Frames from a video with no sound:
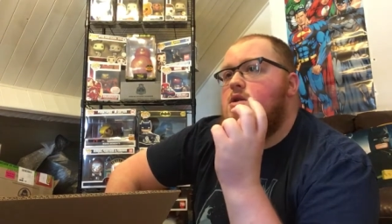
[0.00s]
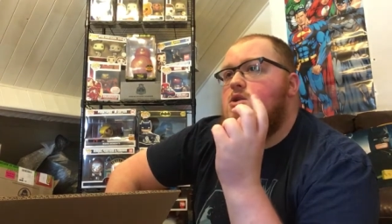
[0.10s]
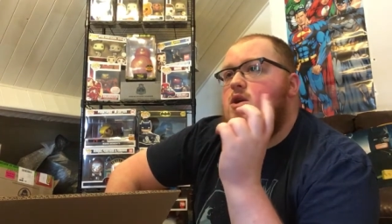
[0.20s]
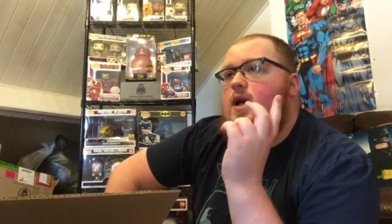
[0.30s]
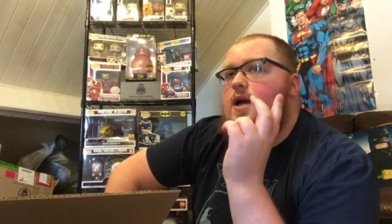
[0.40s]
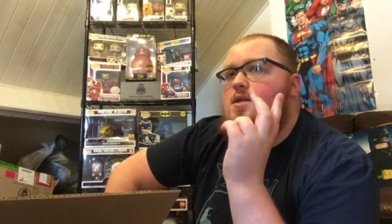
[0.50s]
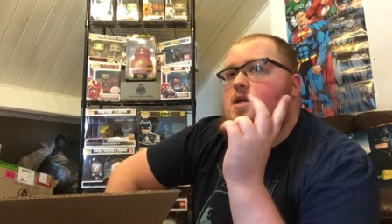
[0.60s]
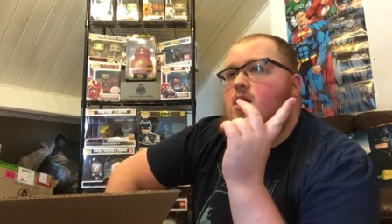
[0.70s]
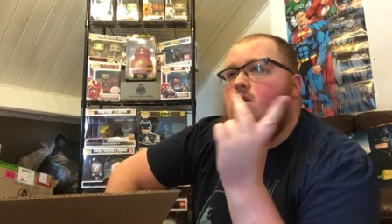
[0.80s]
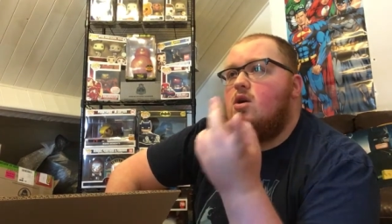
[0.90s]
So you
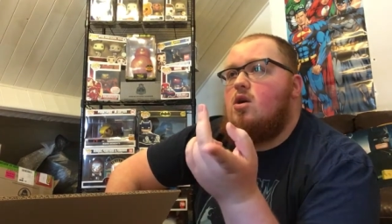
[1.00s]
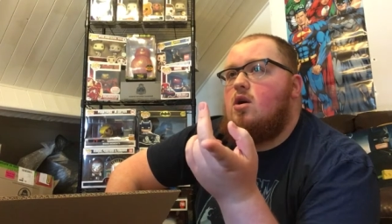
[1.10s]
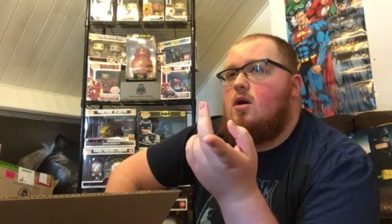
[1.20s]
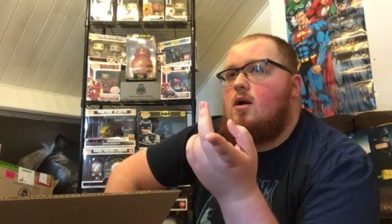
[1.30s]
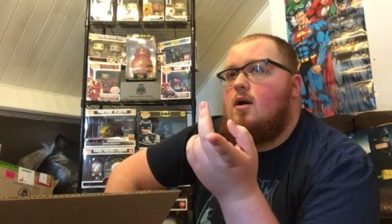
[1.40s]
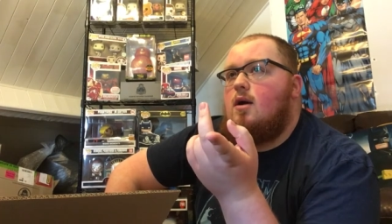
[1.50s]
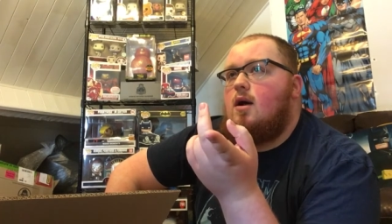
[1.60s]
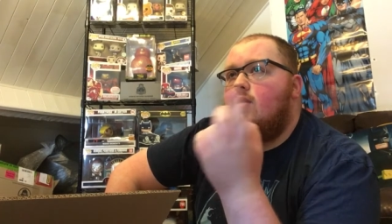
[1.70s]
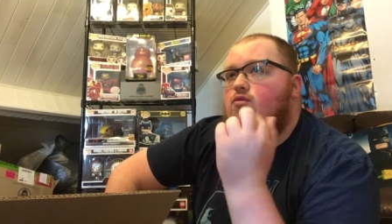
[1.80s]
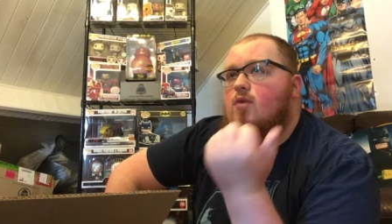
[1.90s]
get a, uh,
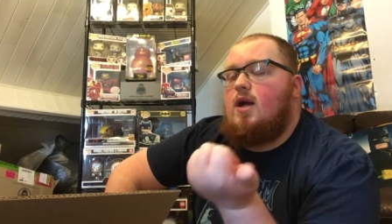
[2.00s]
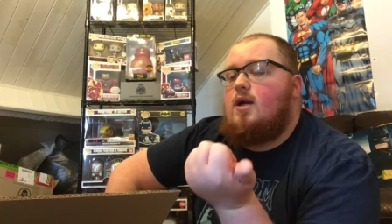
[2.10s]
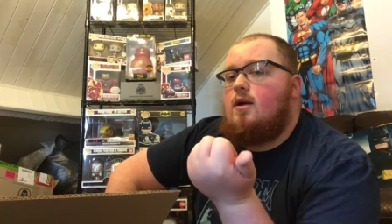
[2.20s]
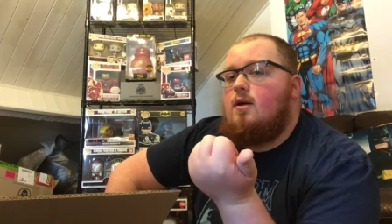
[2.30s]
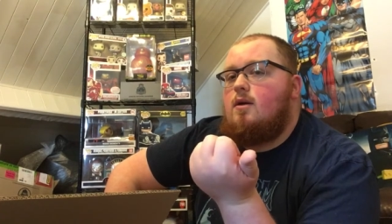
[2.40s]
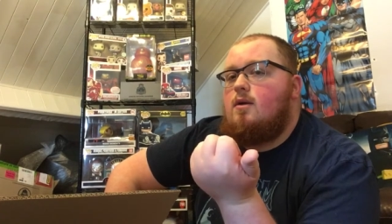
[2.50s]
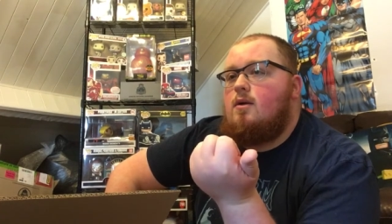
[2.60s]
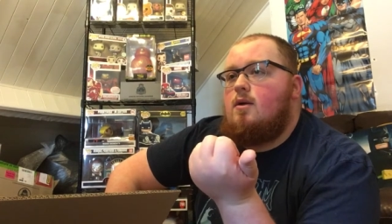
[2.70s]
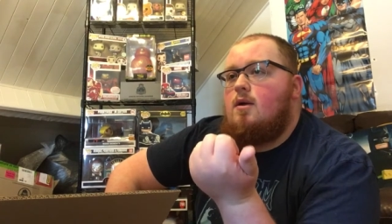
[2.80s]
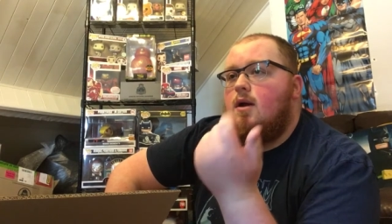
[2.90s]
a Rick
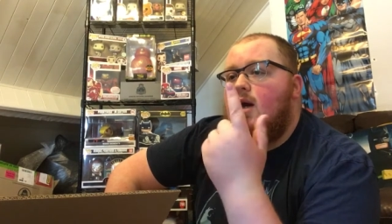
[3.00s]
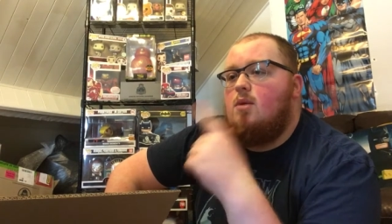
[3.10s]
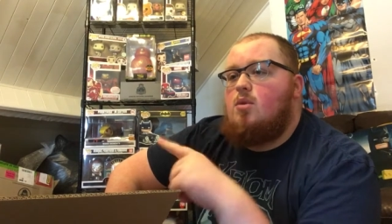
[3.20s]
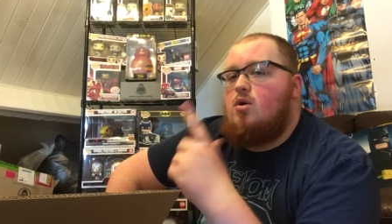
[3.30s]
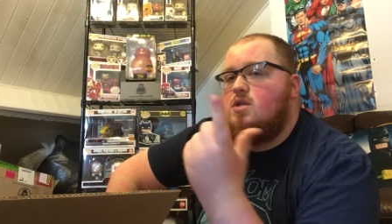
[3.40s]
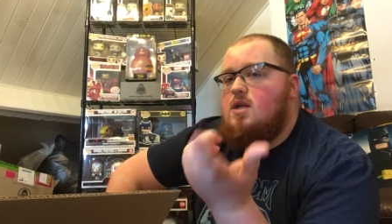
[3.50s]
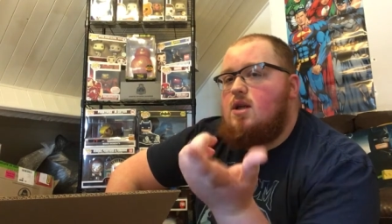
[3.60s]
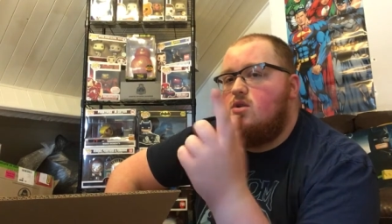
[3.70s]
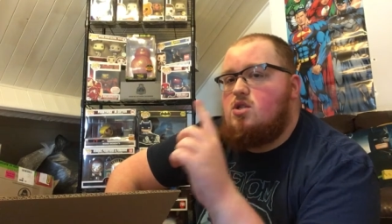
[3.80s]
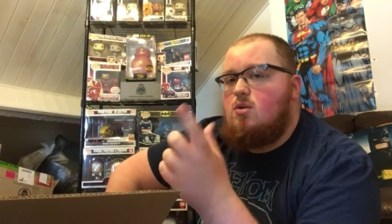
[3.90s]
and a Morty.
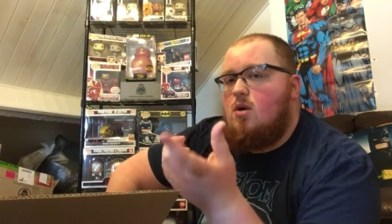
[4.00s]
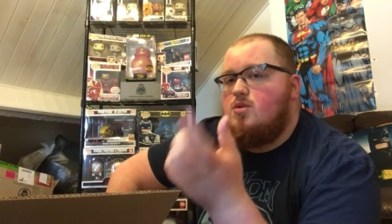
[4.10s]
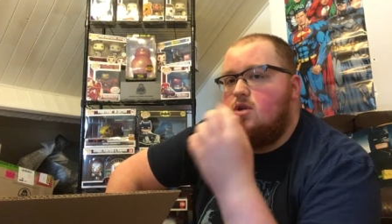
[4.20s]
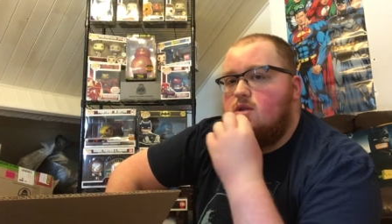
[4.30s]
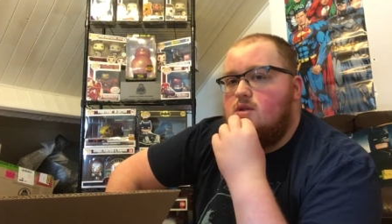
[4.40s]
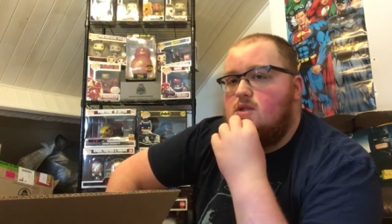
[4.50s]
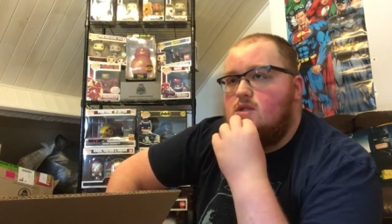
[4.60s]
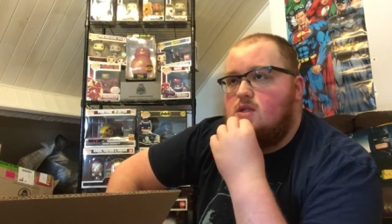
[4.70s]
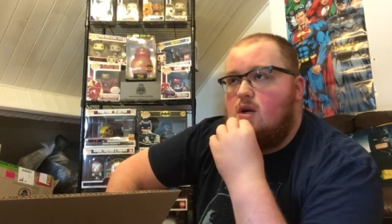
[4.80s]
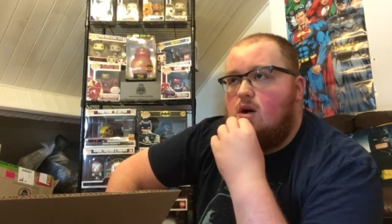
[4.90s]
Those two
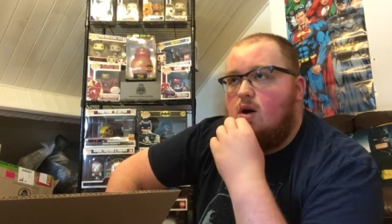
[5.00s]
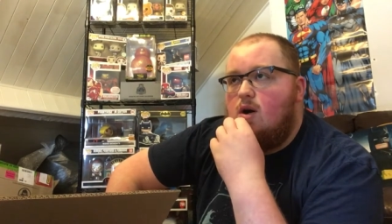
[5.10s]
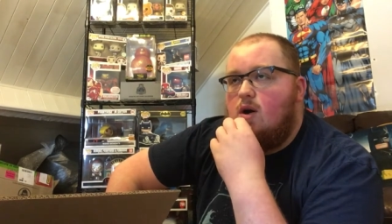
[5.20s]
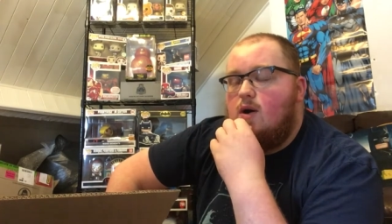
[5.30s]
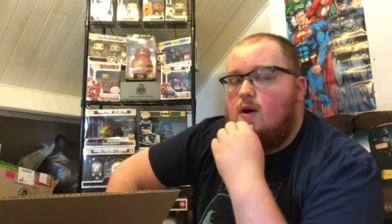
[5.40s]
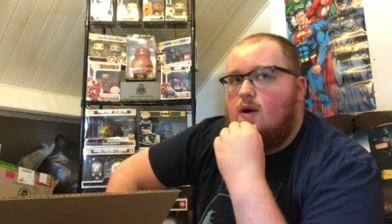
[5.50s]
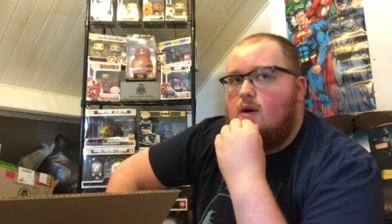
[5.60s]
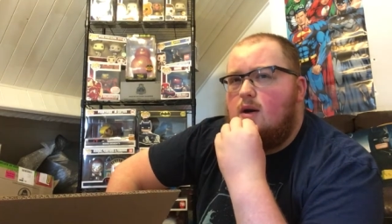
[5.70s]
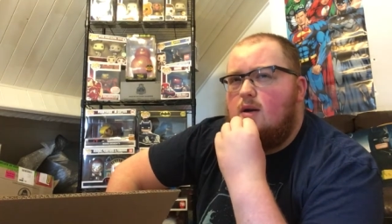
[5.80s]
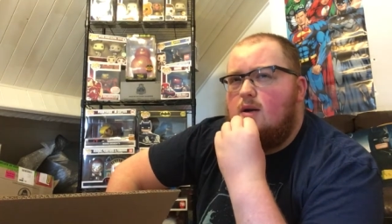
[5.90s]
options
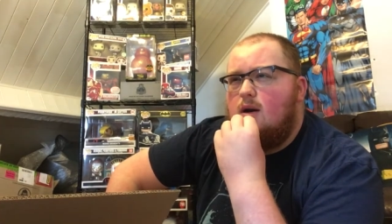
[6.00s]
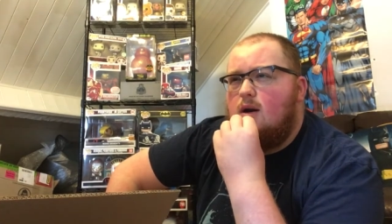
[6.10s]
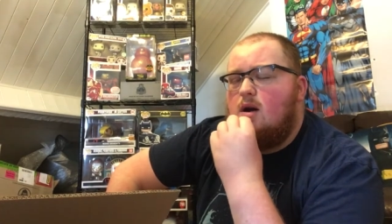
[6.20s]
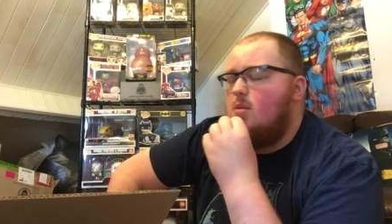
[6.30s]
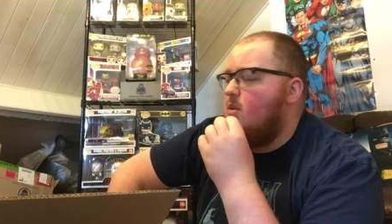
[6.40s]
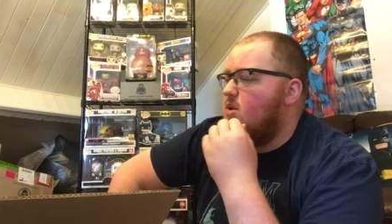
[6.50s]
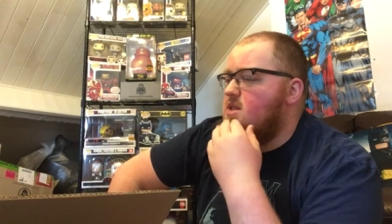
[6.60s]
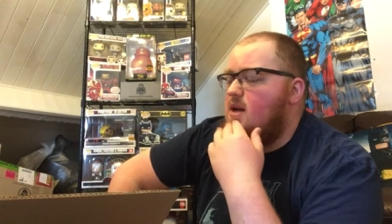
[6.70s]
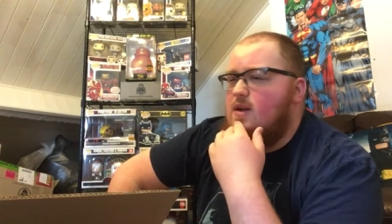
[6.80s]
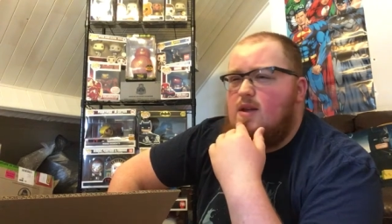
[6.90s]
are, I can't remember
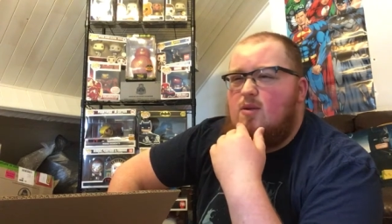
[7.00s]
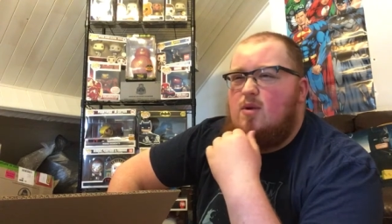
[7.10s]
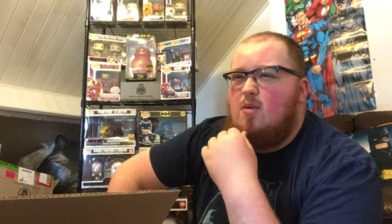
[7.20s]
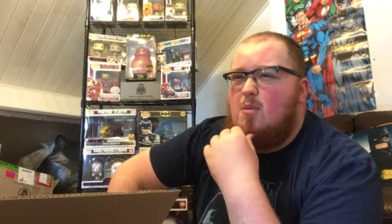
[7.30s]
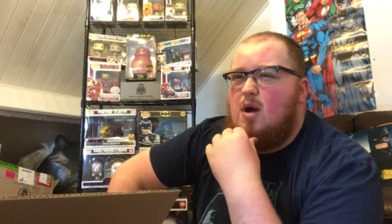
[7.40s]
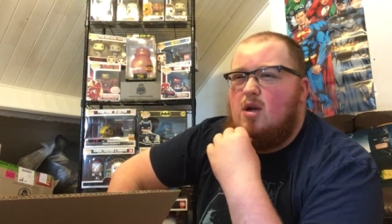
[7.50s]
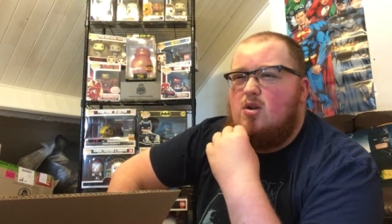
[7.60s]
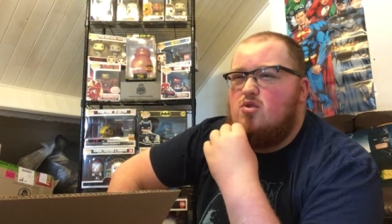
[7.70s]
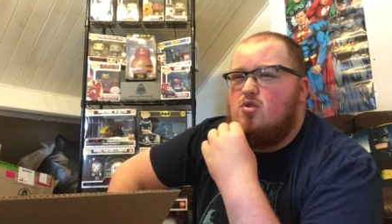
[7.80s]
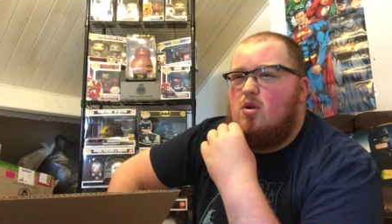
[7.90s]
exactly, I think they're either mind
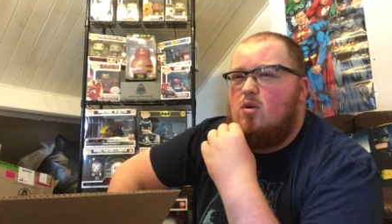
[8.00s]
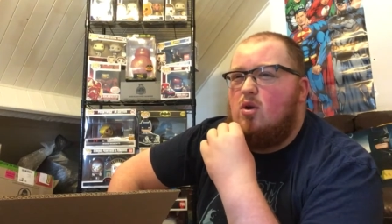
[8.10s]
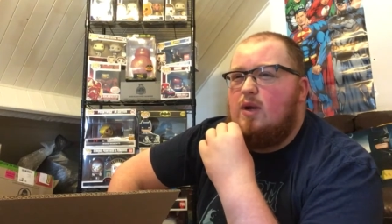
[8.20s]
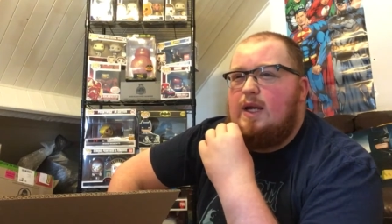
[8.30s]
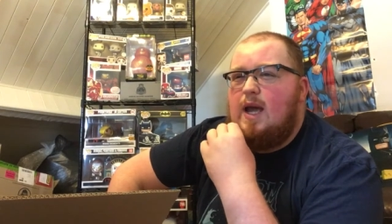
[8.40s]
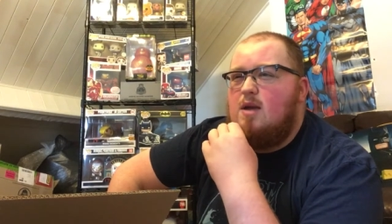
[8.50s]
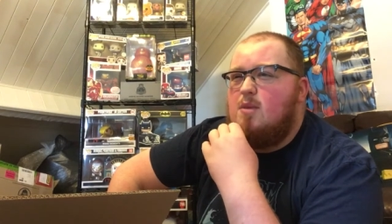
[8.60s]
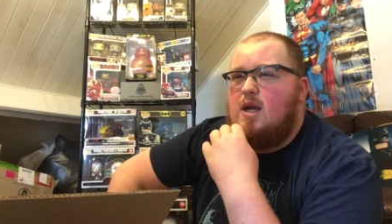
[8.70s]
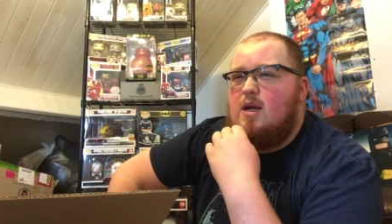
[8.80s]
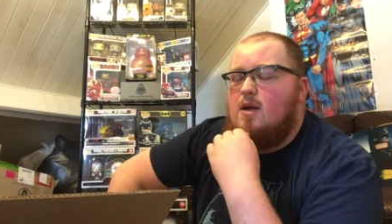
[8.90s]
control or
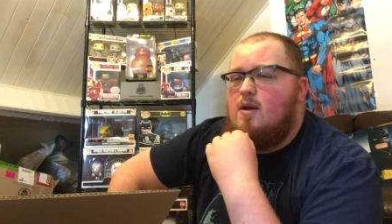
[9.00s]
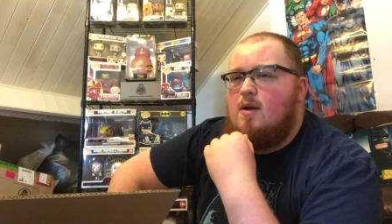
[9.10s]
gaming.